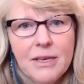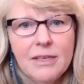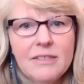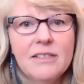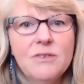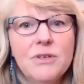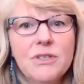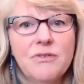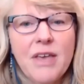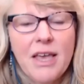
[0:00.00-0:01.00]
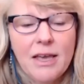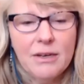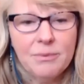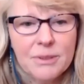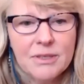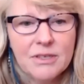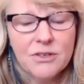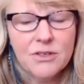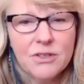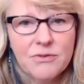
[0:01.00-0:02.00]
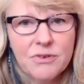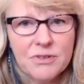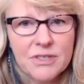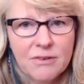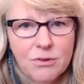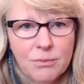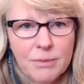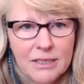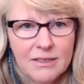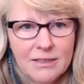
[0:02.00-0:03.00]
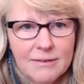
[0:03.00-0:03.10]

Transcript: in a series of hand positions for several minutes.